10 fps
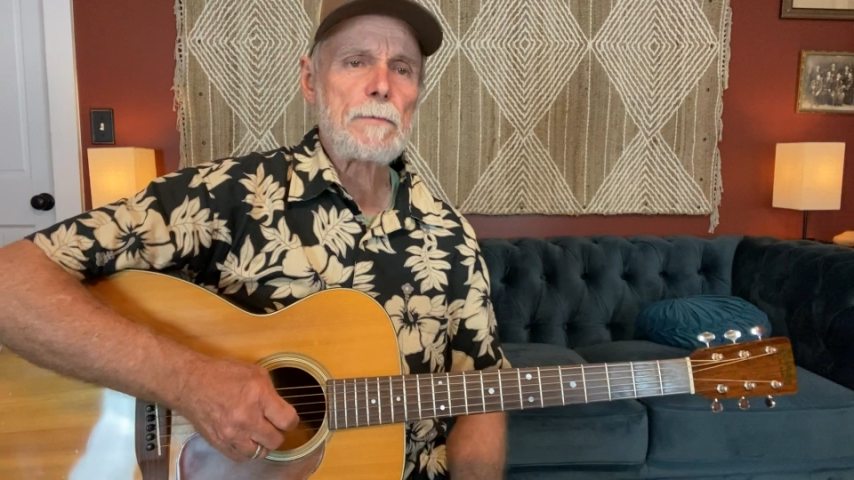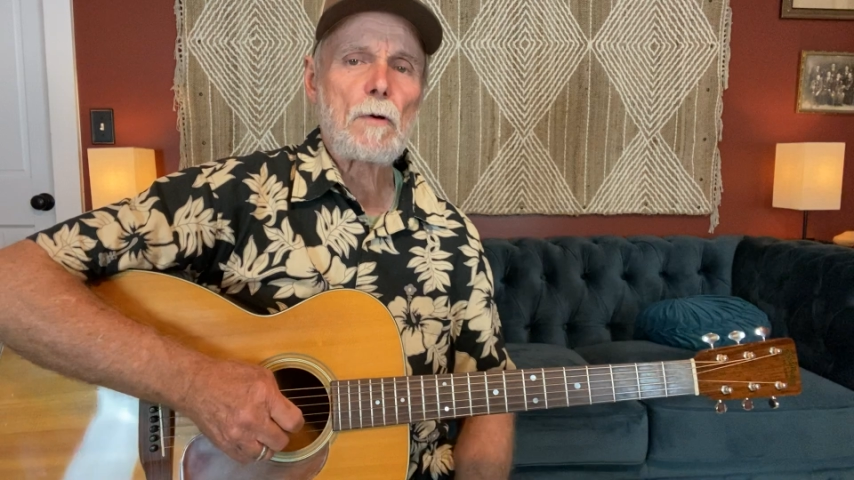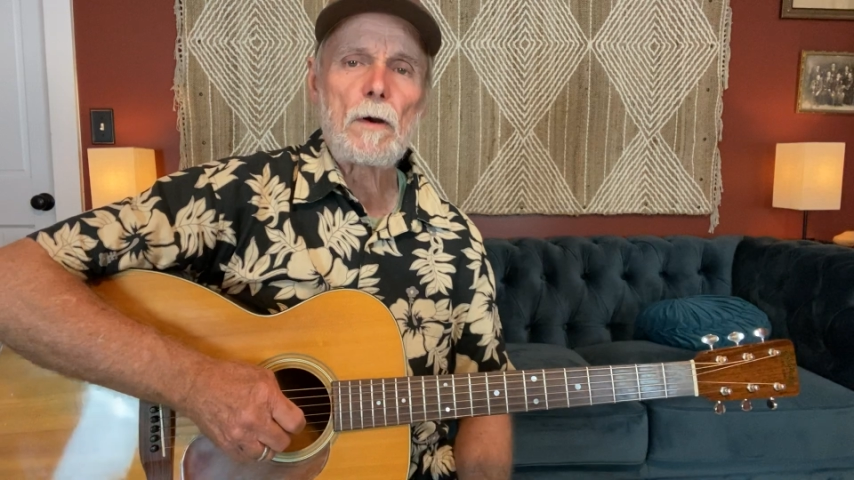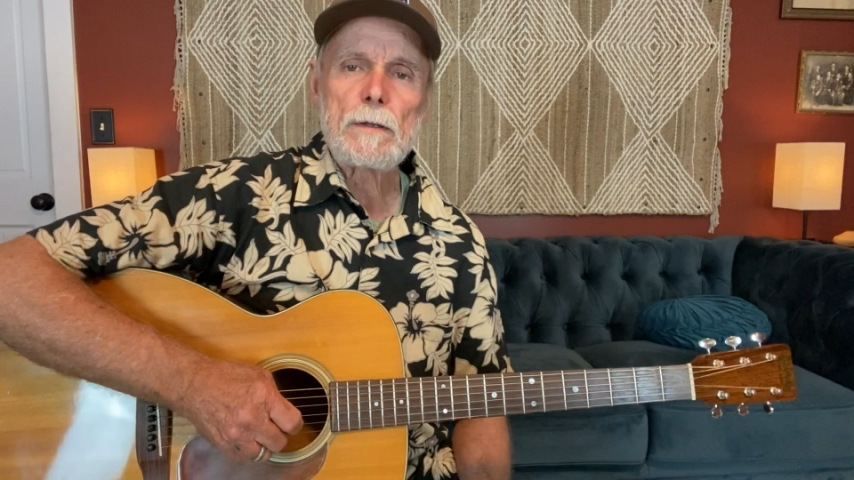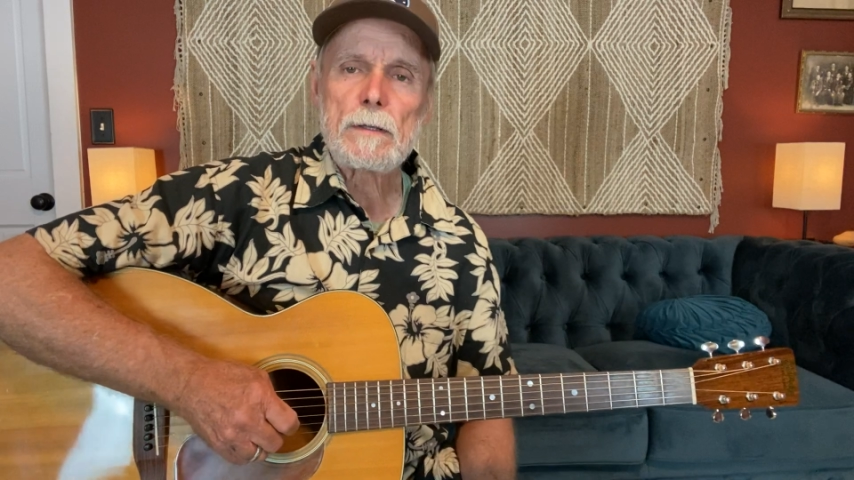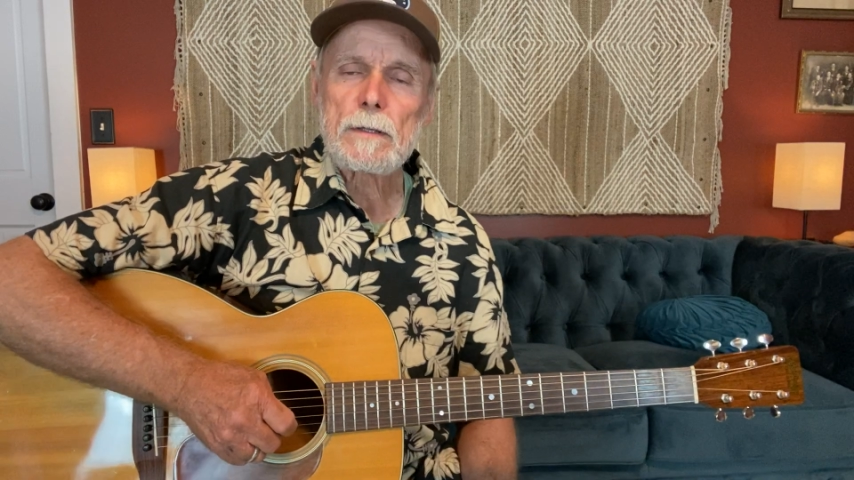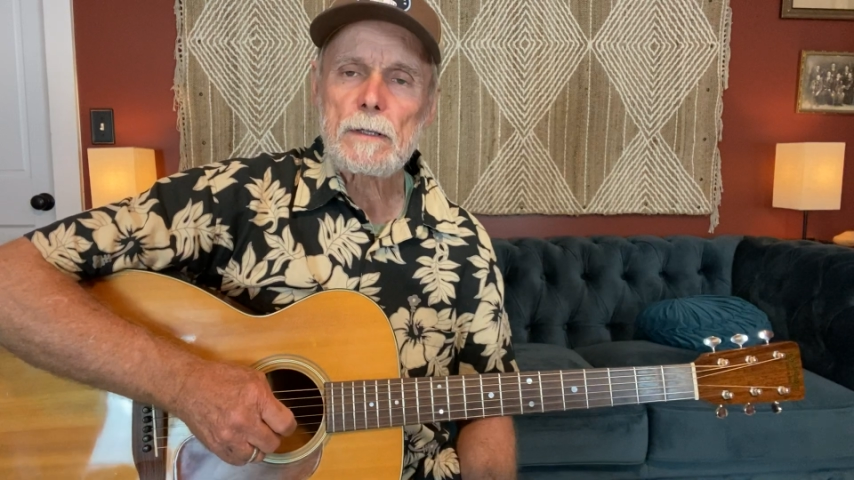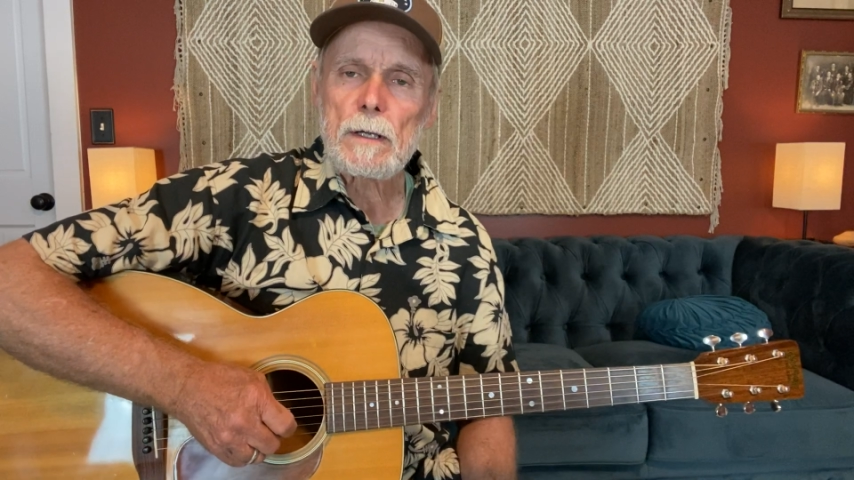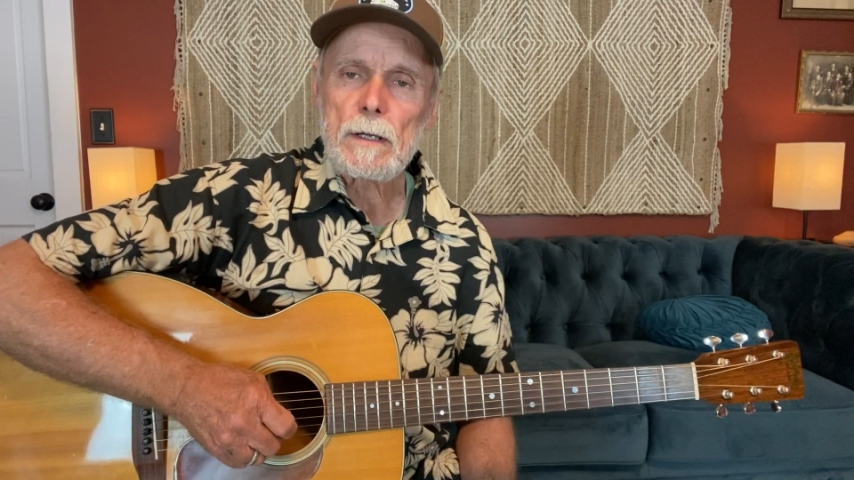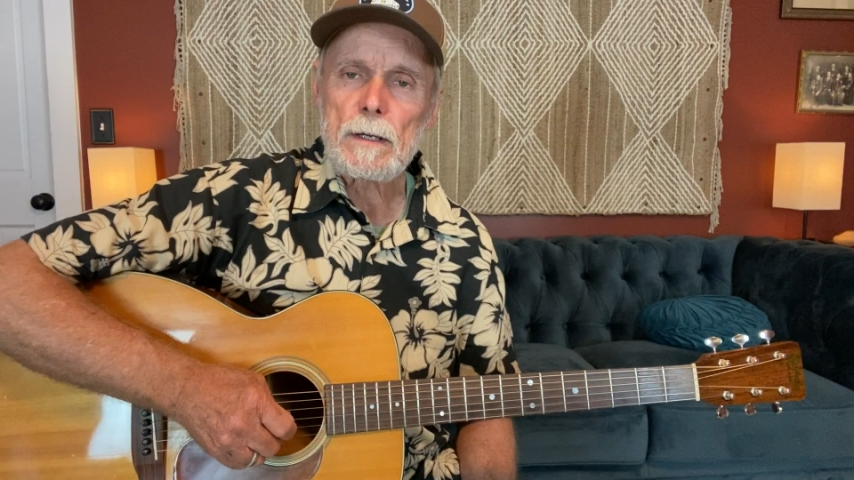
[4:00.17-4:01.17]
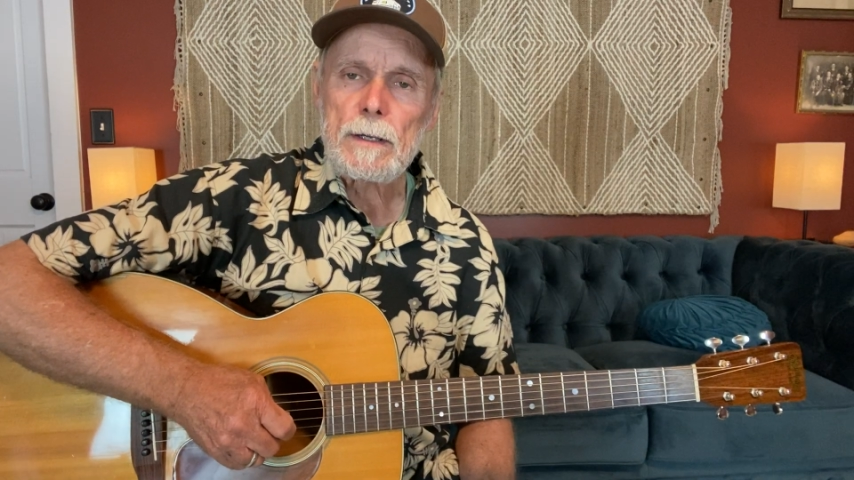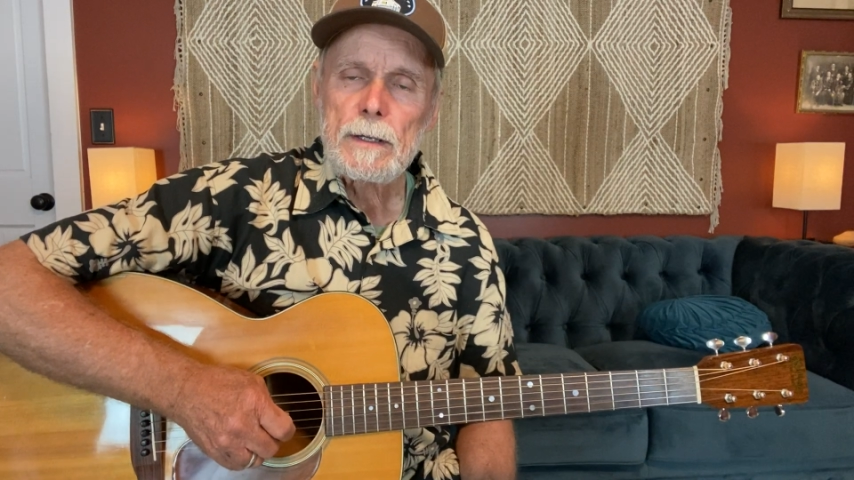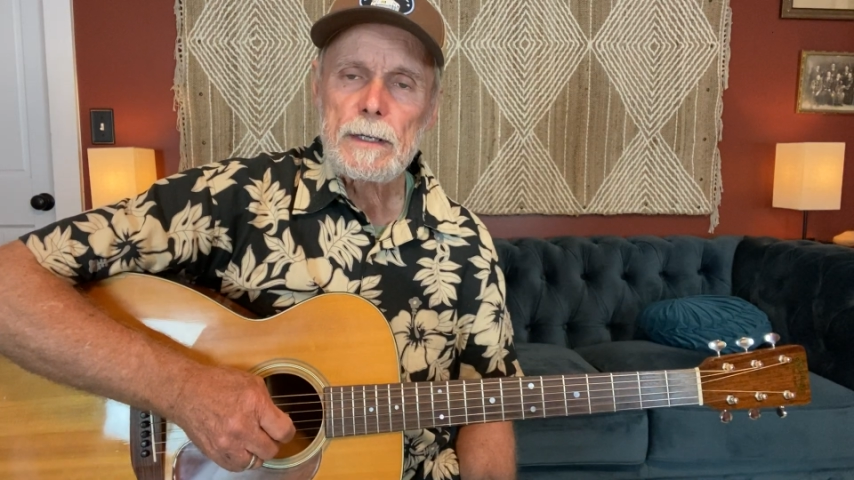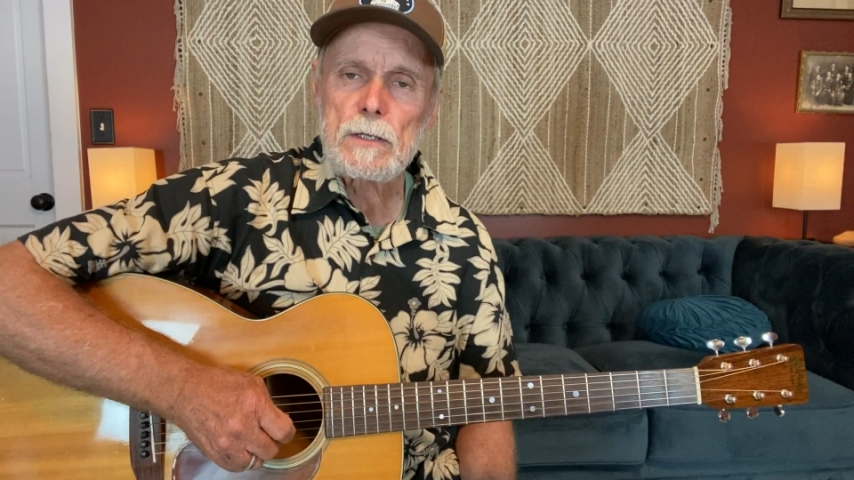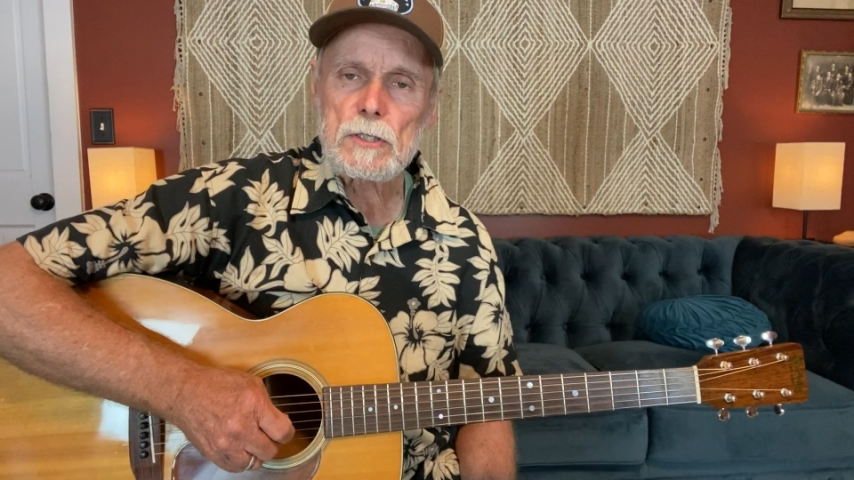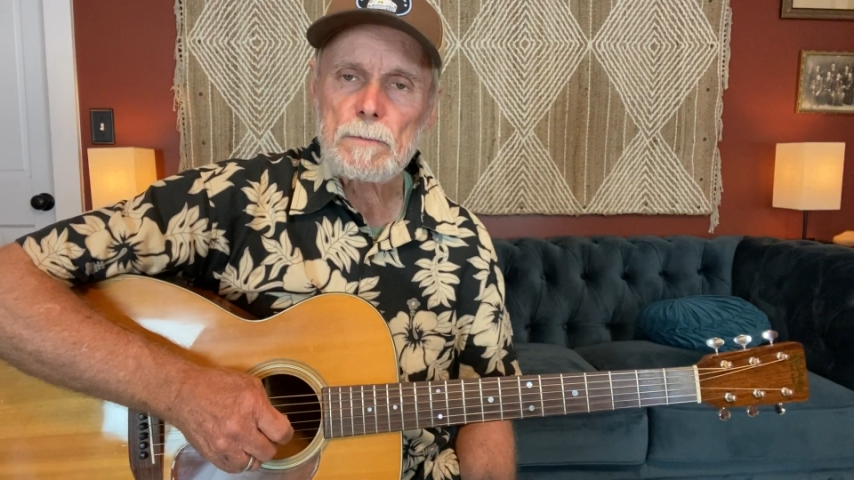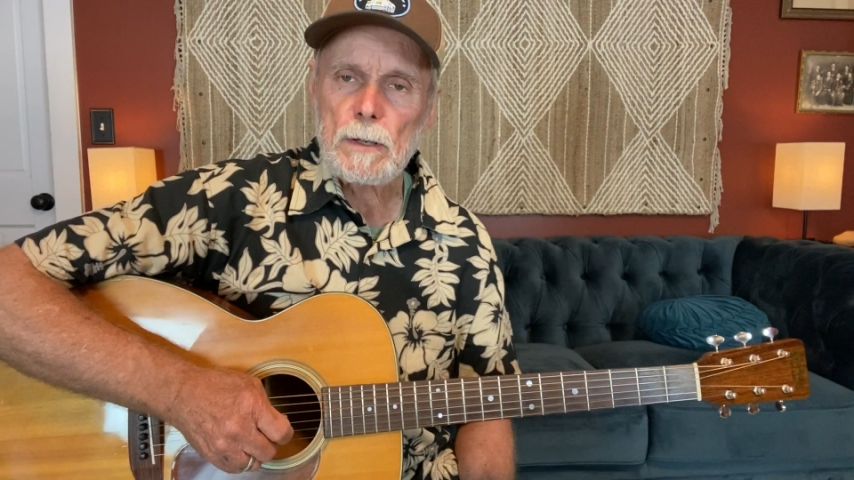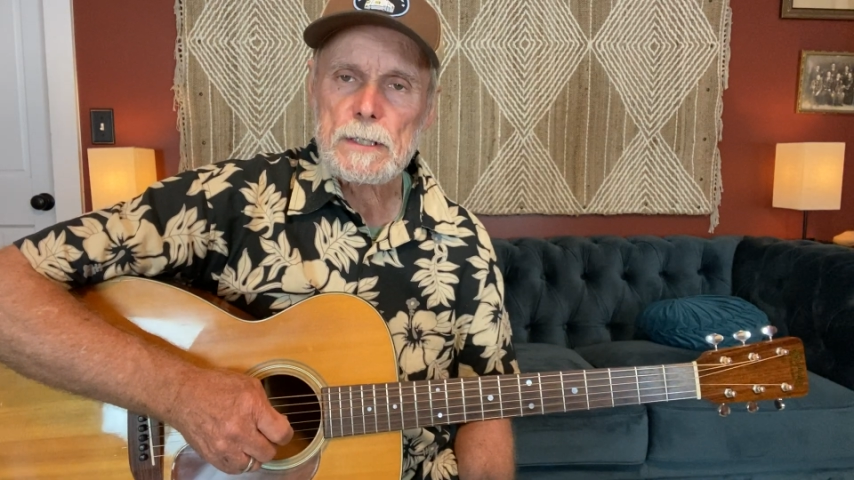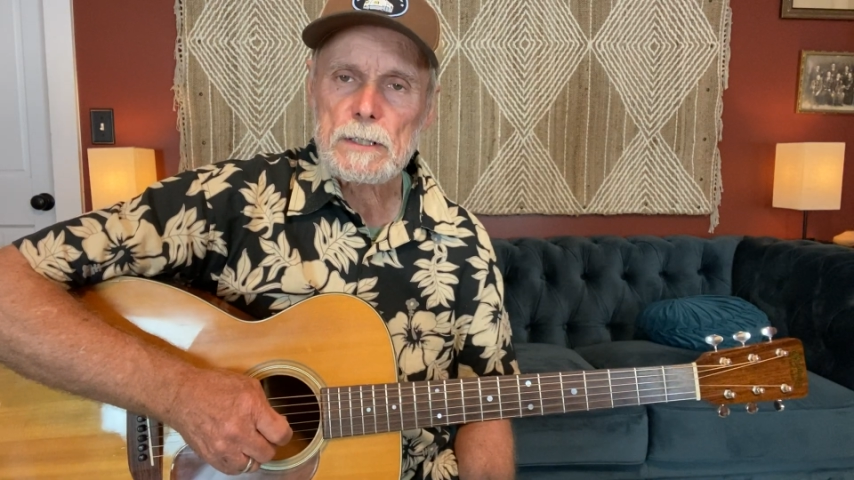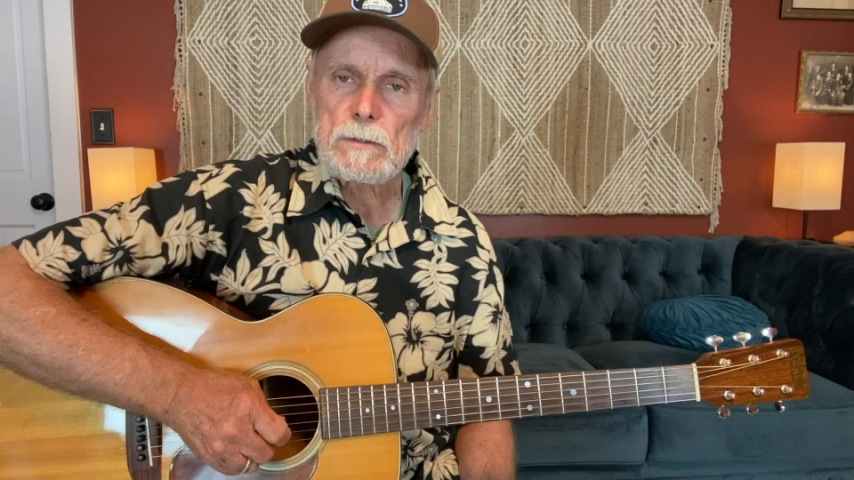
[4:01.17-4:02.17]
part, he usually
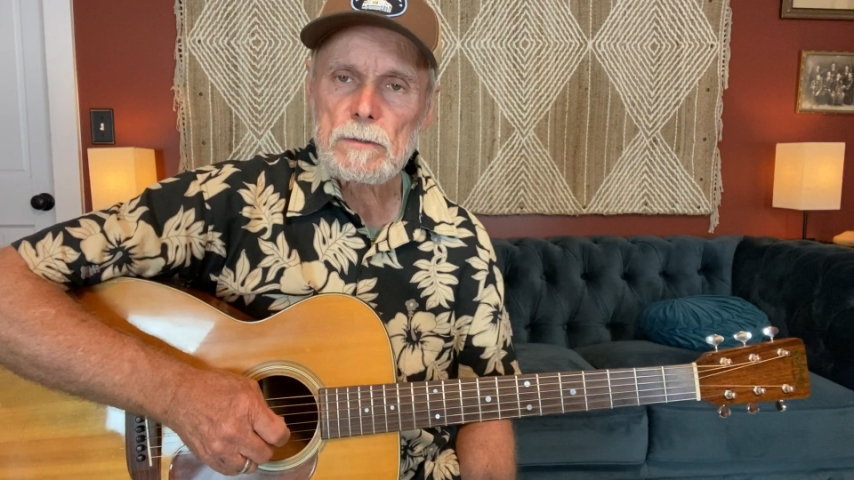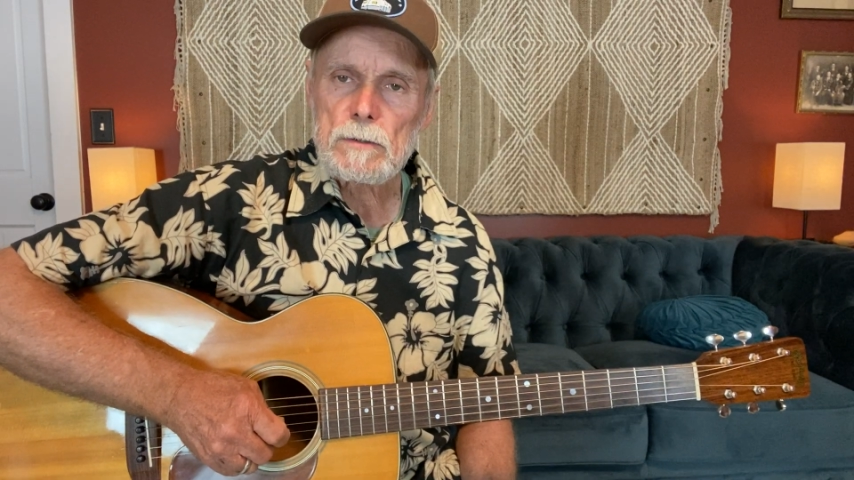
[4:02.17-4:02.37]
plays it,